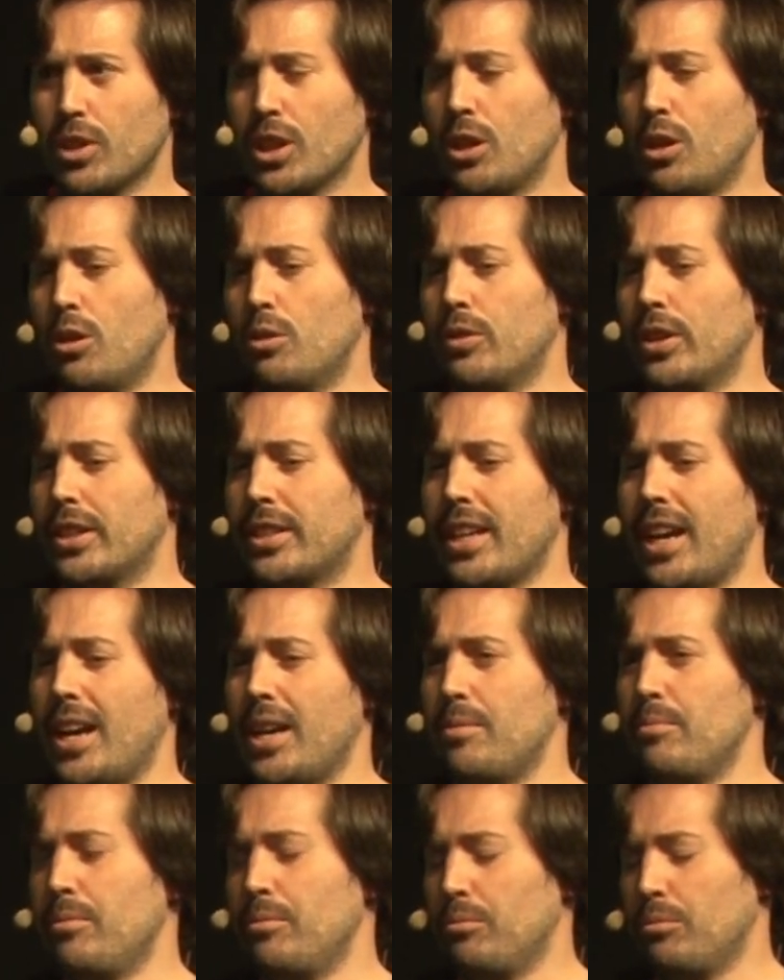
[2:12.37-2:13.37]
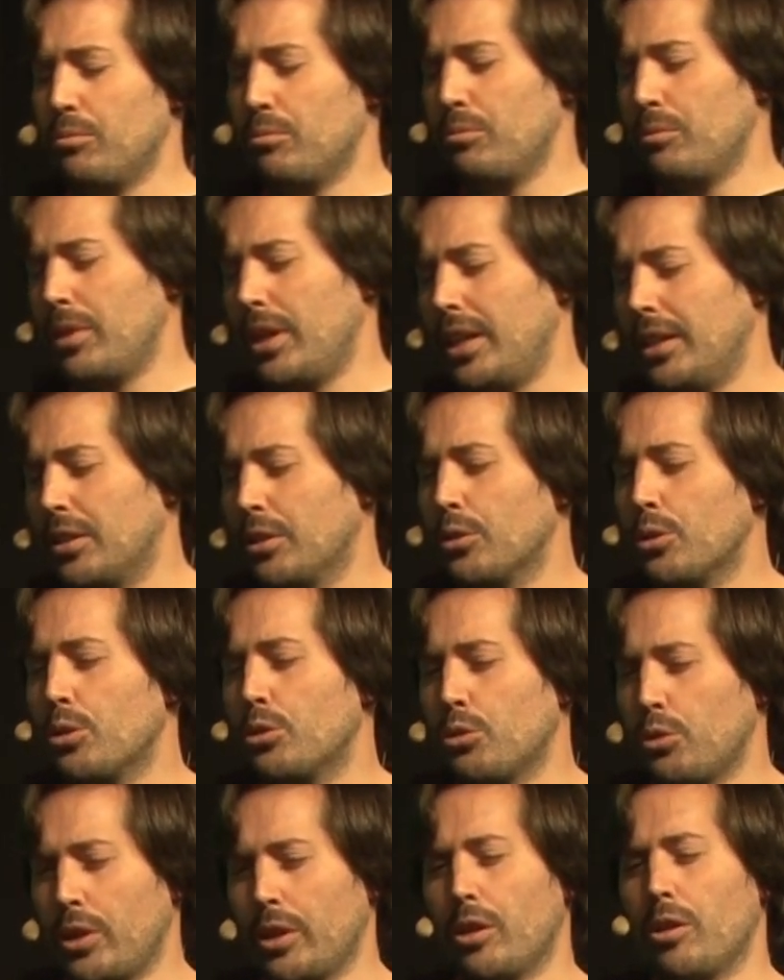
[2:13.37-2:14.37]
over time, it grew
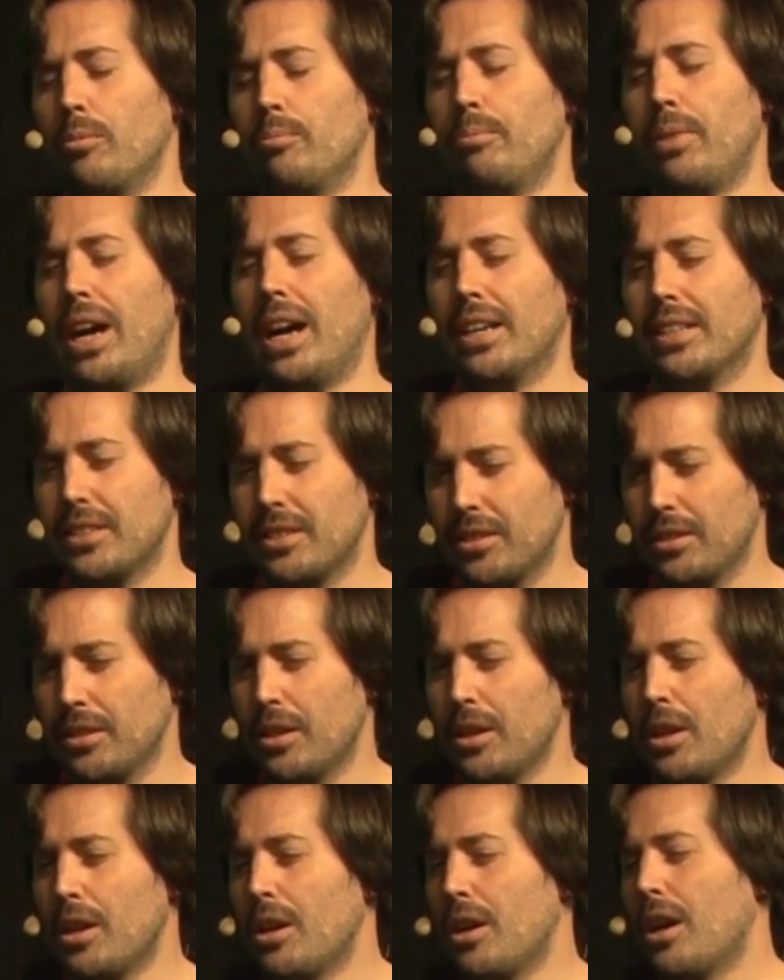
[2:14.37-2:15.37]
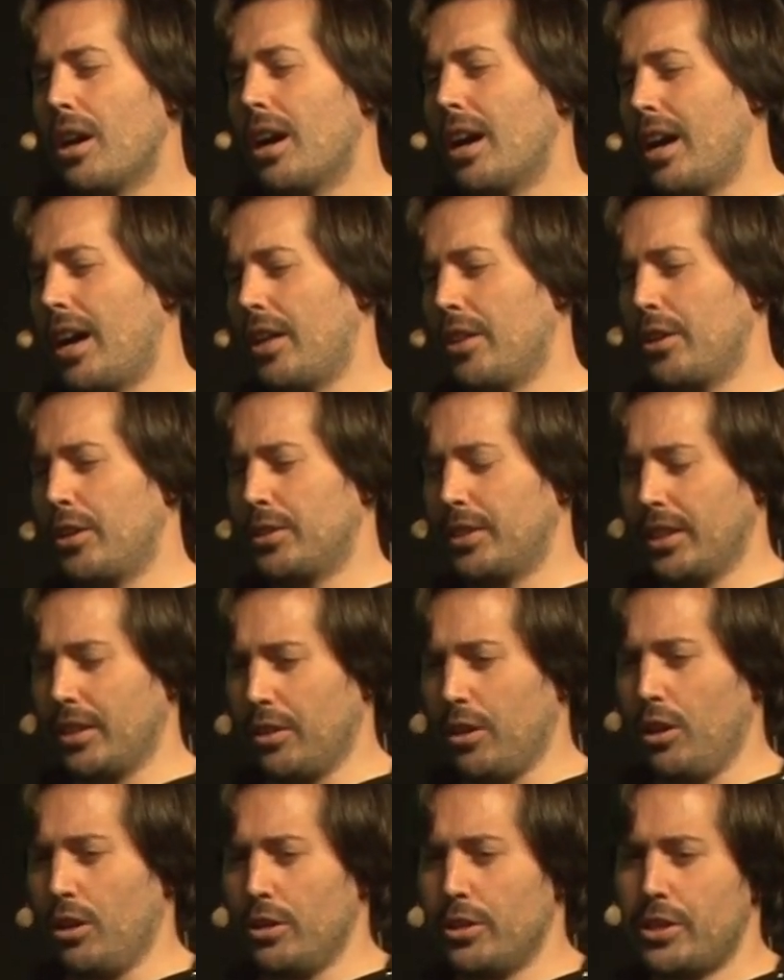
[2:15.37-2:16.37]
to encompass other
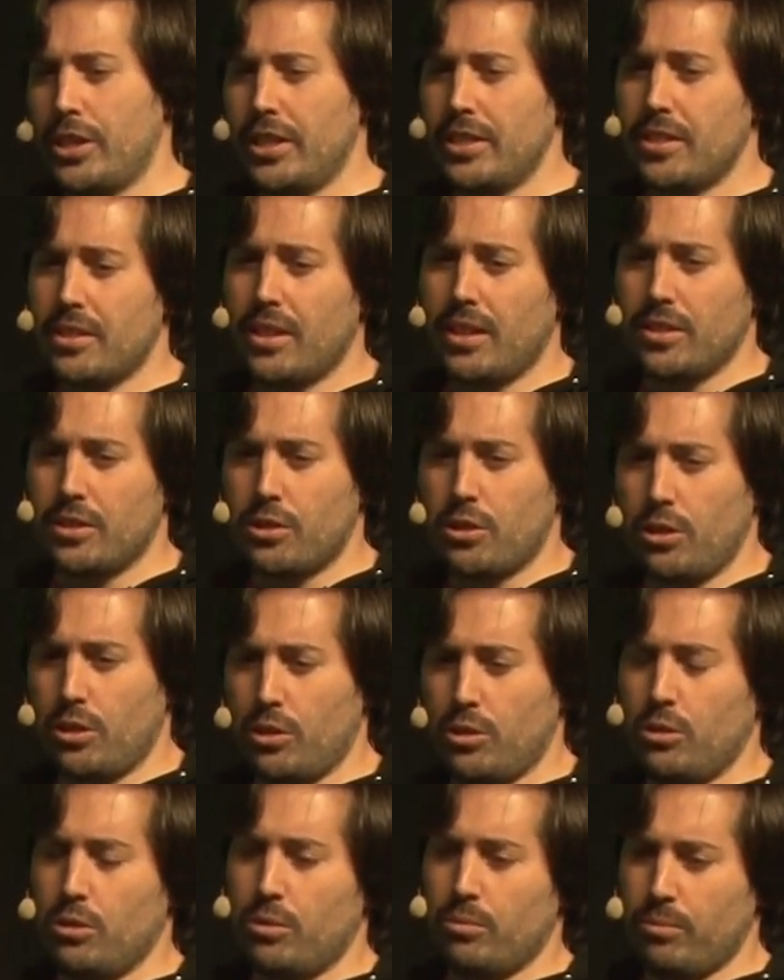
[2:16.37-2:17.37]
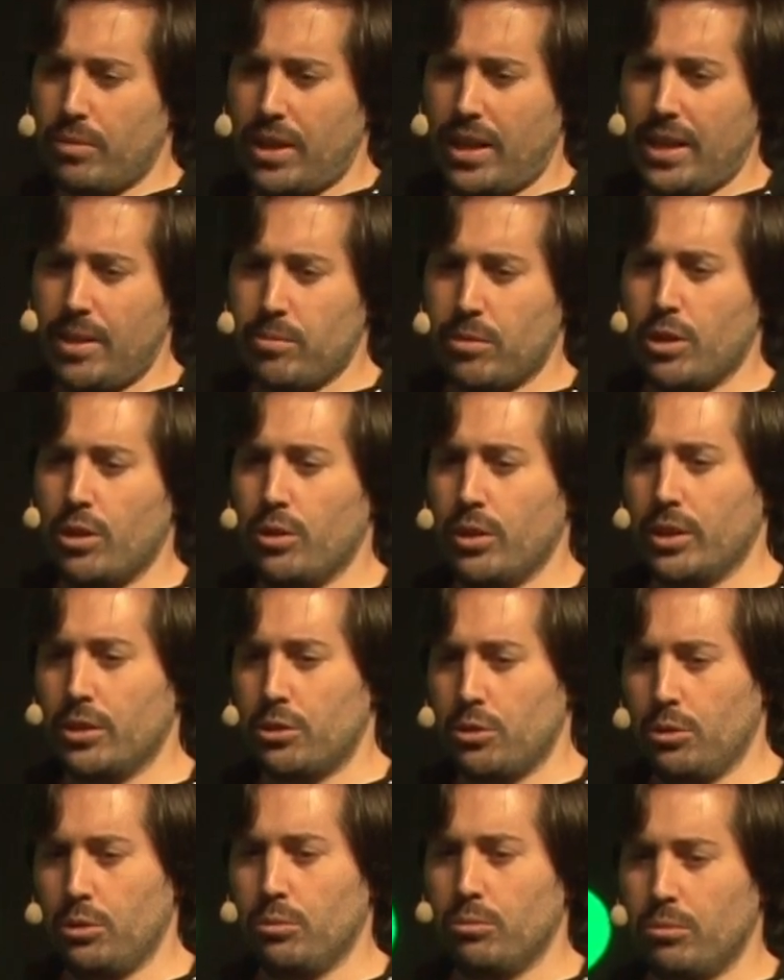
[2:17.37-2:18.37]
technologies, and so I am going
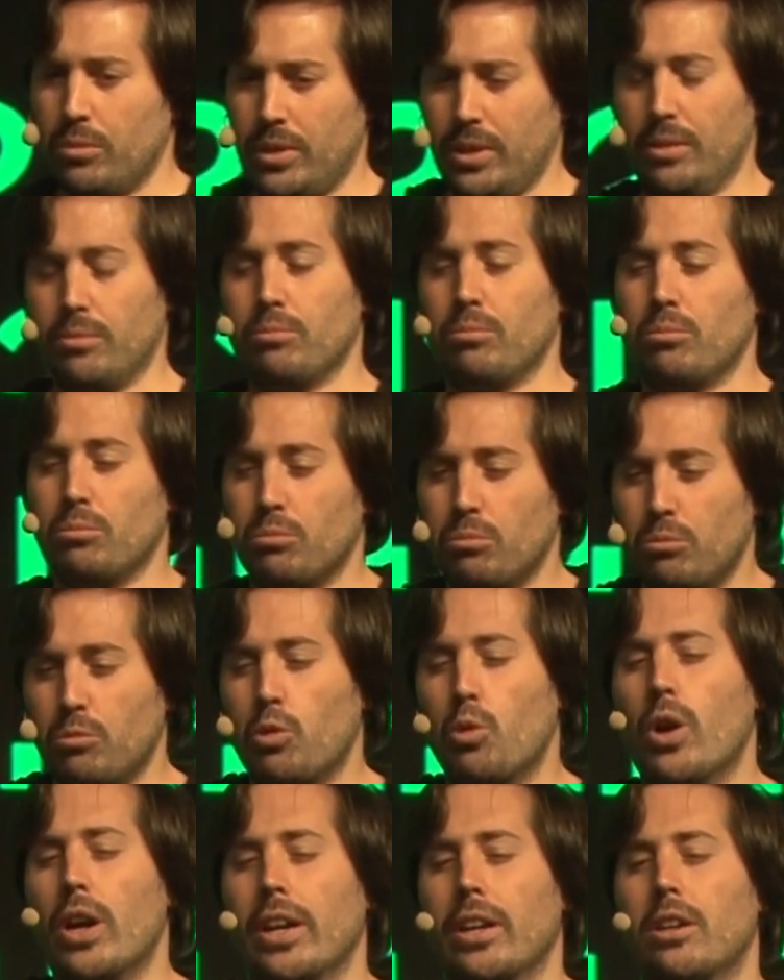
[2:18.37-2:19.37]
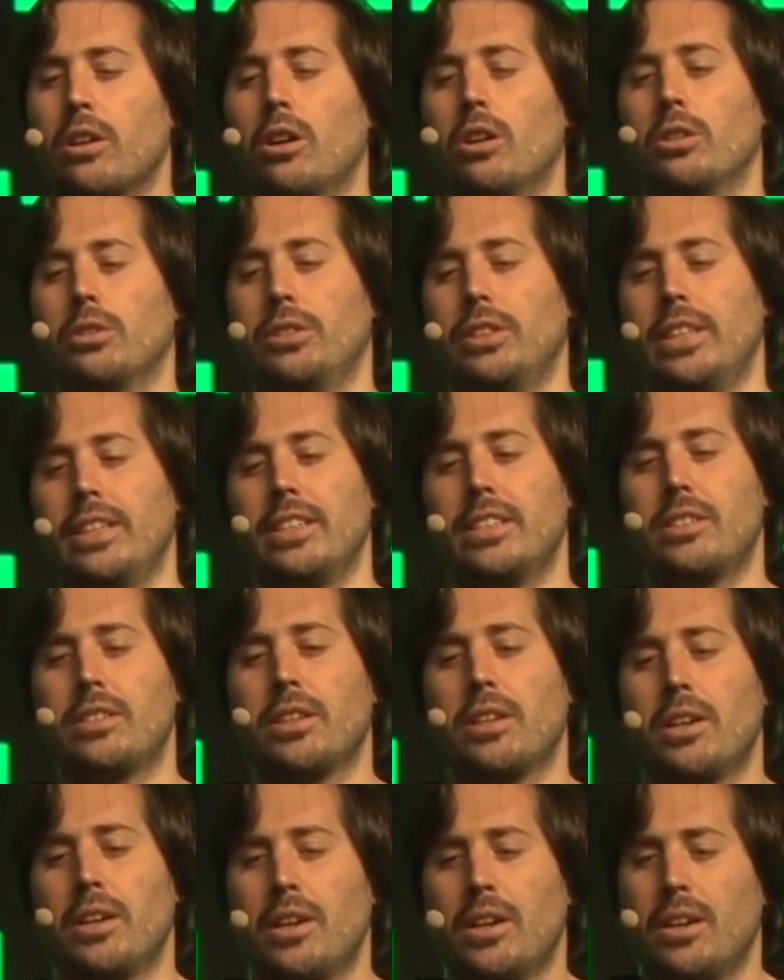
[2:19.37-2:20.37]
to work on this
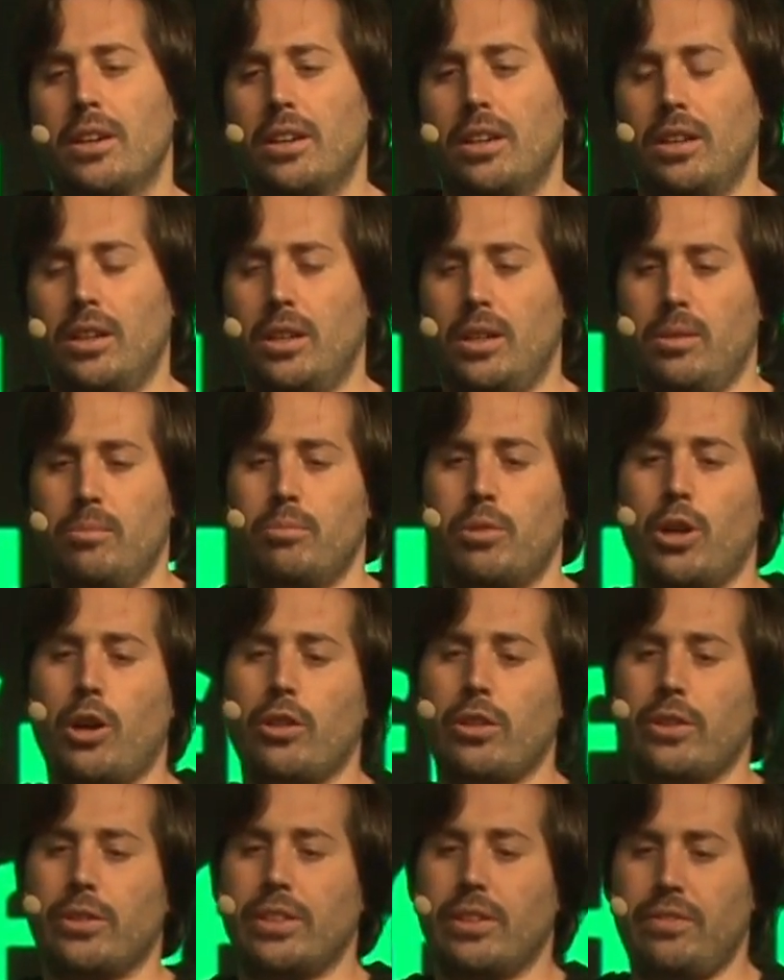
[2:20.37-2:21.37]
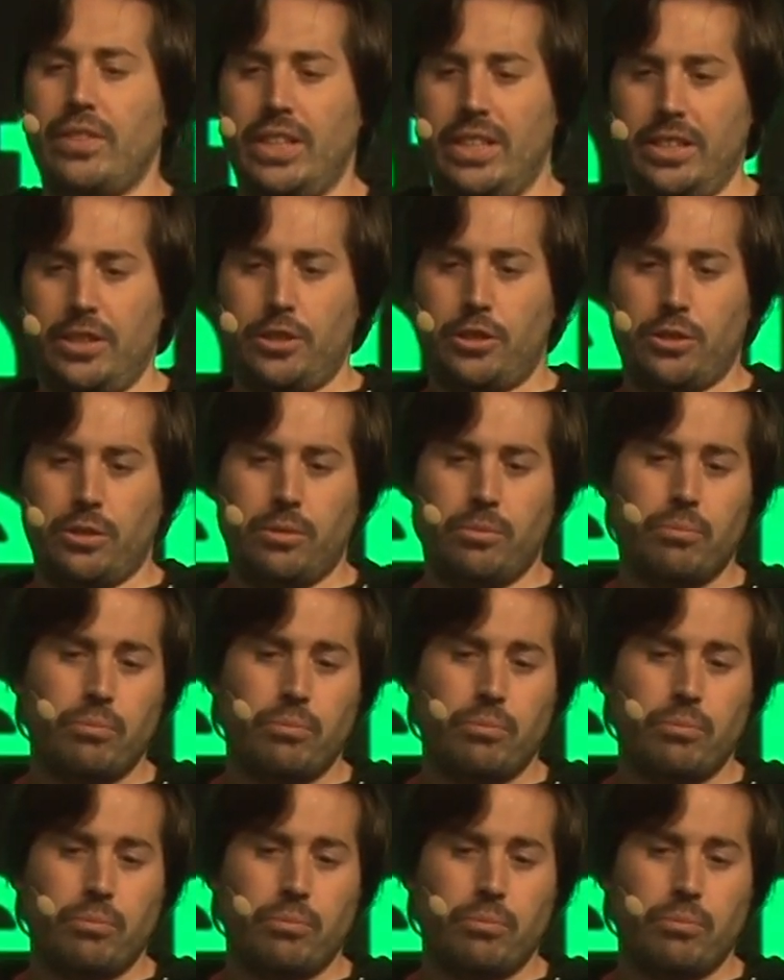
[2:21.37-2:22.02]
broader definition.